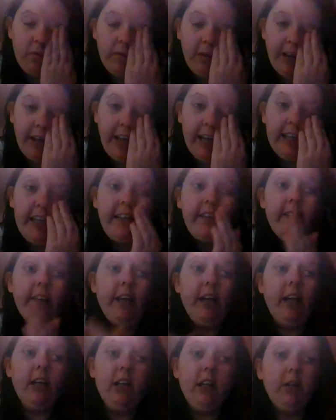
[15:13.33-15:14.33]
well,
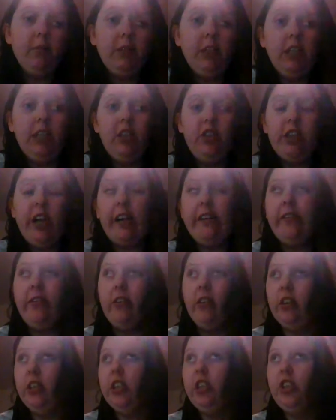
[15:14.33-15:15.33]
anything, I mean, in
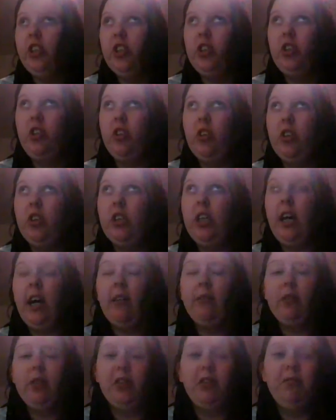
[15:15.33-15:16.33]
general, it's just good to
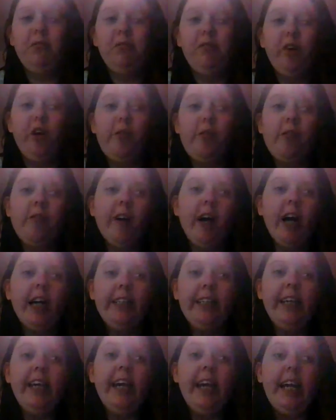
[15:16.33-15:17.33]
have some form of
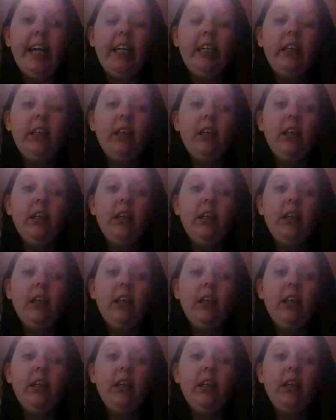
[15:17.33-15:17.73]
ID